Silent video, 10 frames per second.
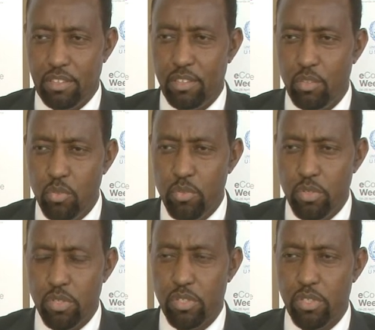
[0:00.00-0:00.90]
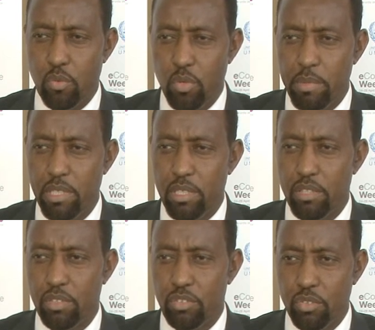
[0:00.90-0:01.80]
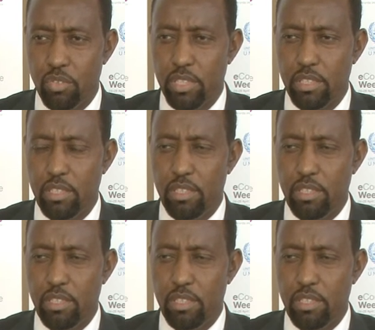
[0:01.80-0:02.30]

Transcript: The youth, the women, the children,